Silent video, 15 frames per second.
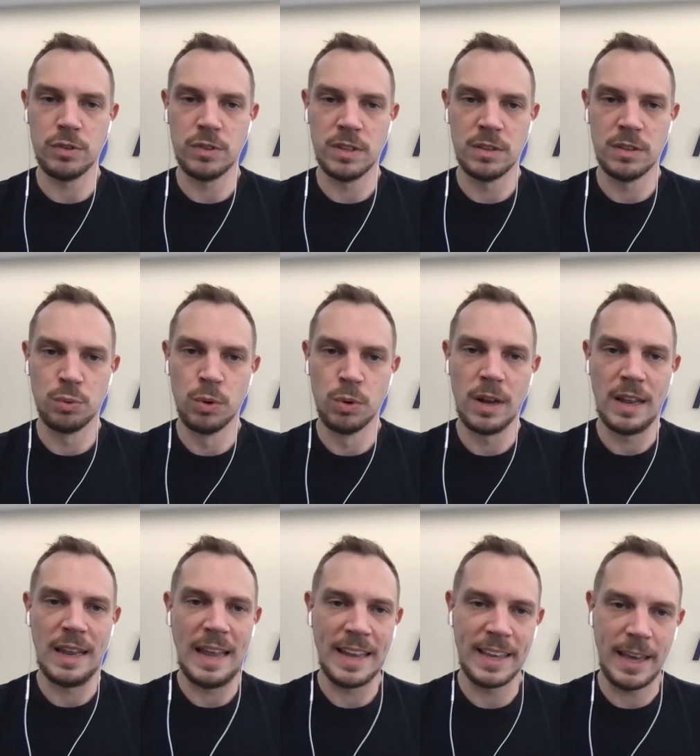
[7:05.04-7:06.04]
the tool
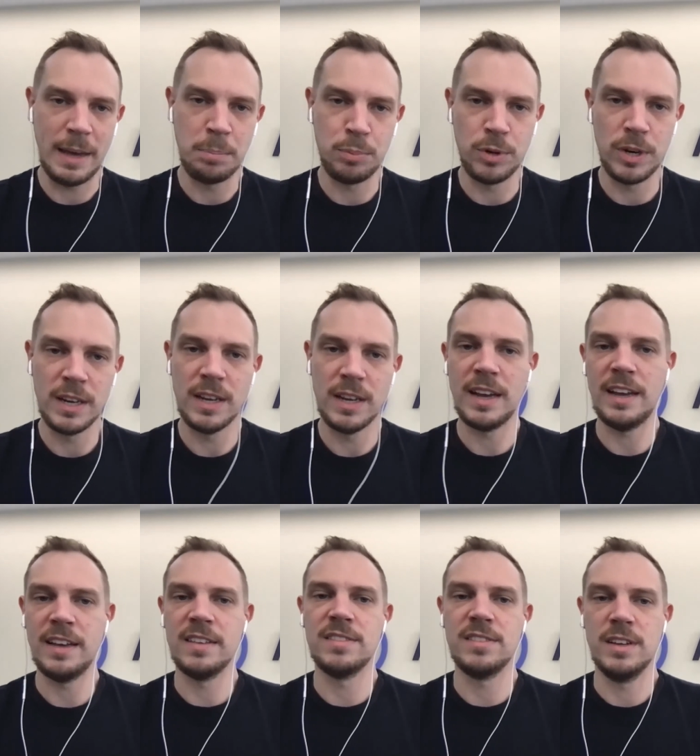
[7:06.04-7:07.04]
like AppRadar
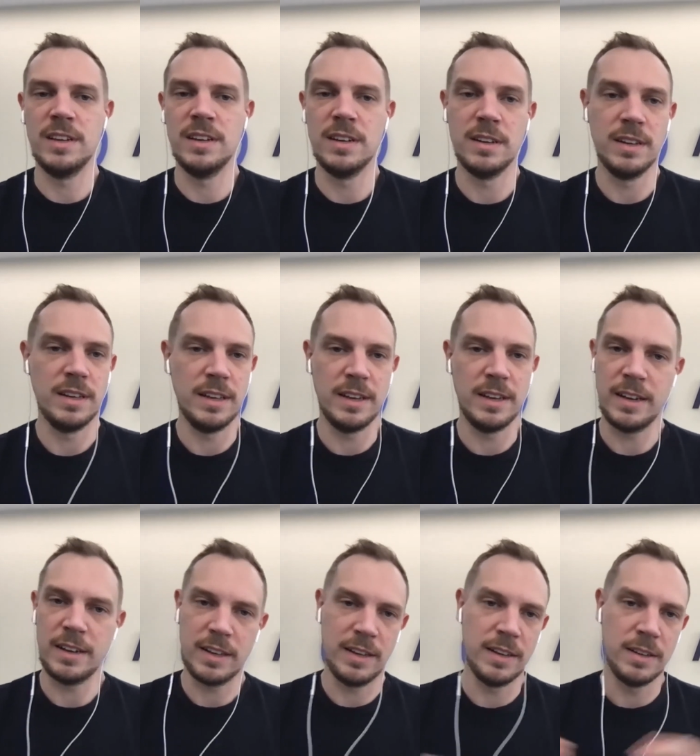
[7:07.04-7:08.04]
has
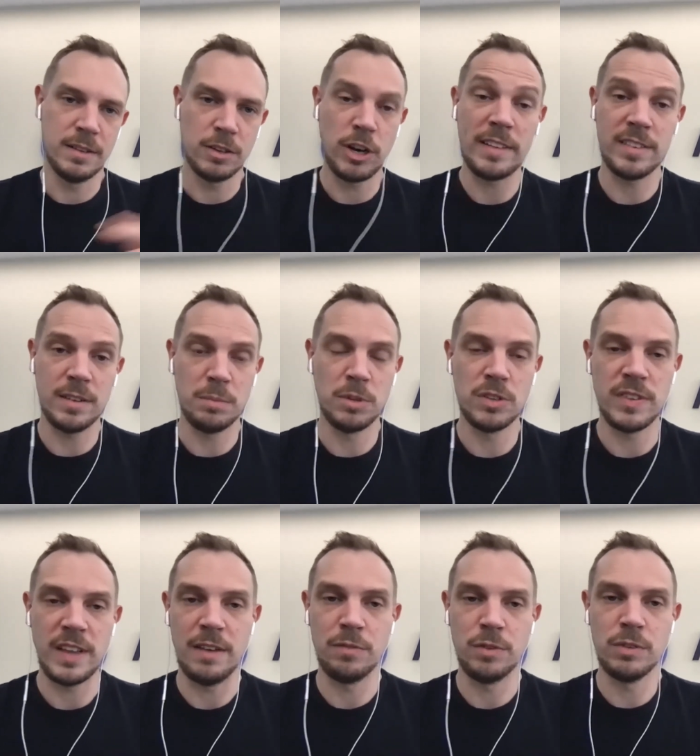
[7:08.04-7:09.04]
customers
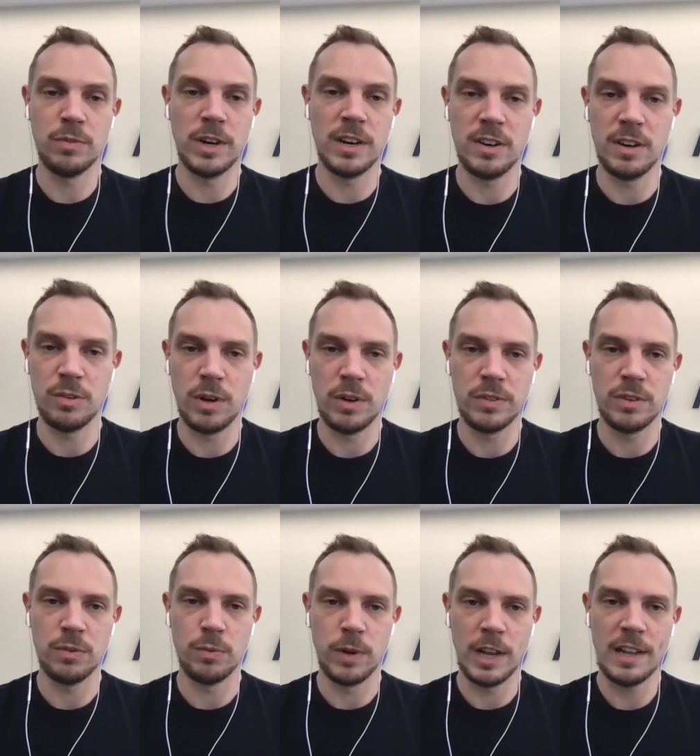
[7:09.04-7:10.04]
everywhere around
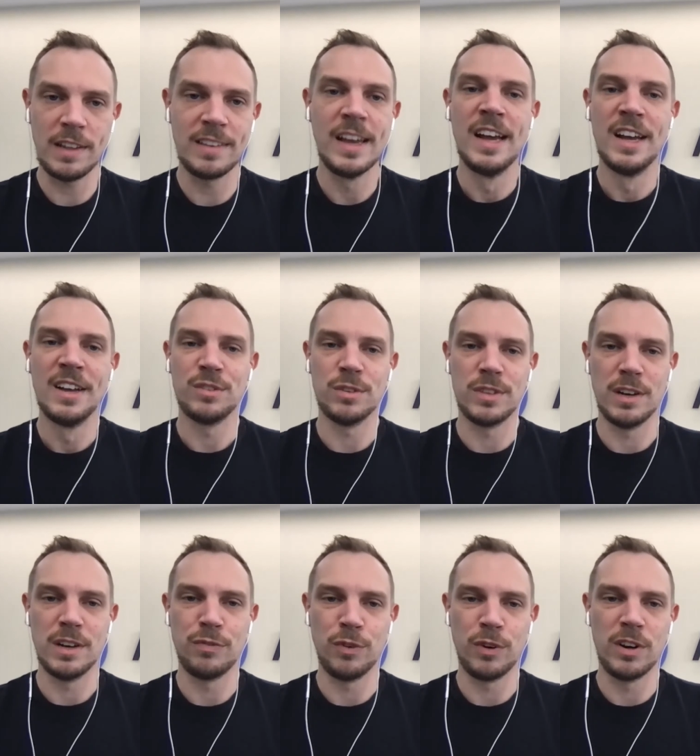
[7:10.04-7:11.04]
the world. So
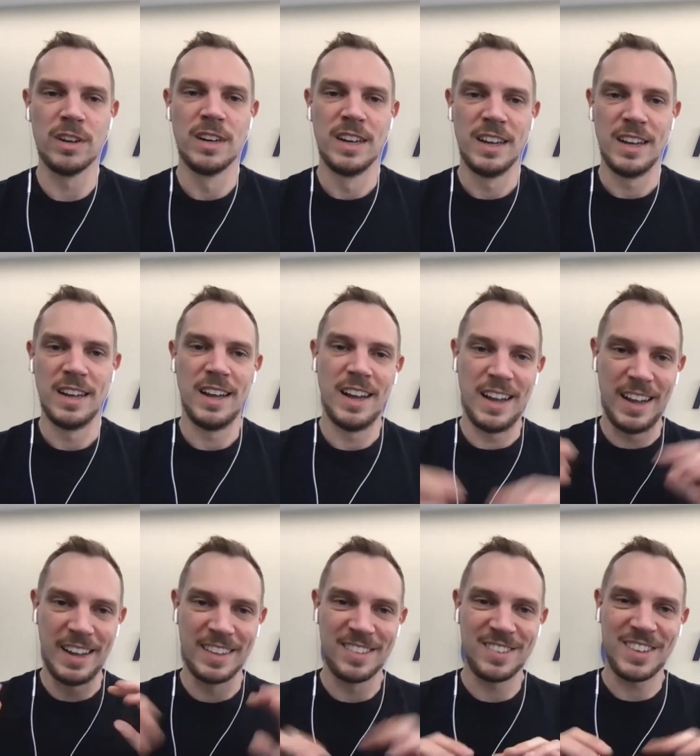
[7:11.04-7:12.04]
therefore,
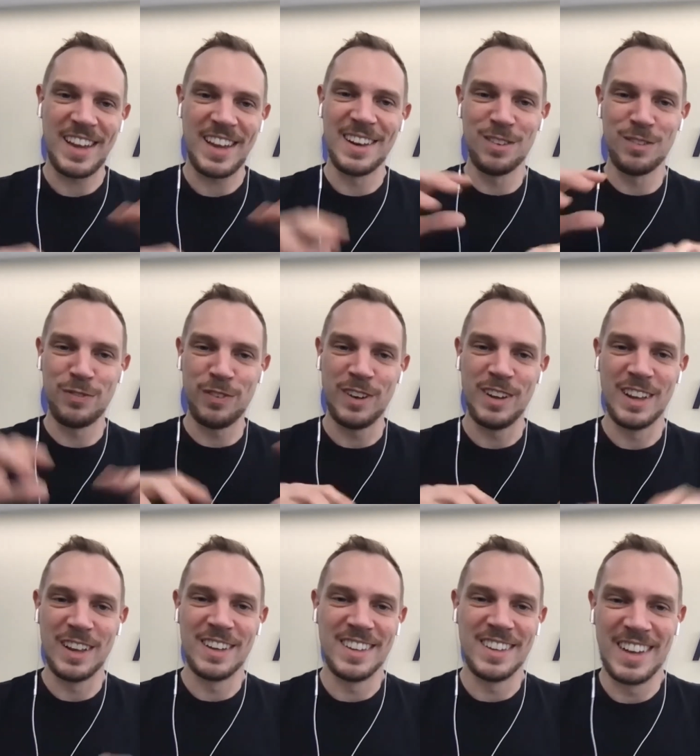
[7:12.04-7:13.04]
it's kind of,
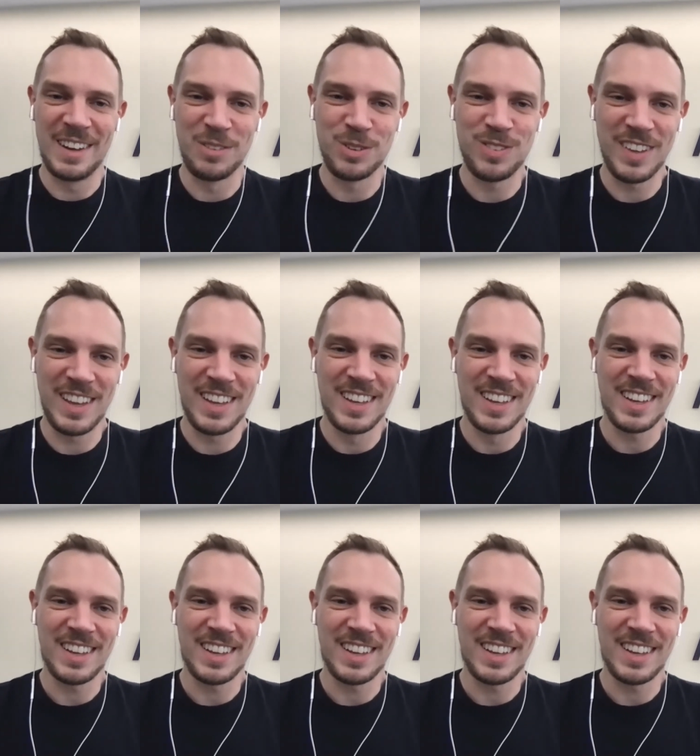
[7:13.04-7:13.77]
I would say,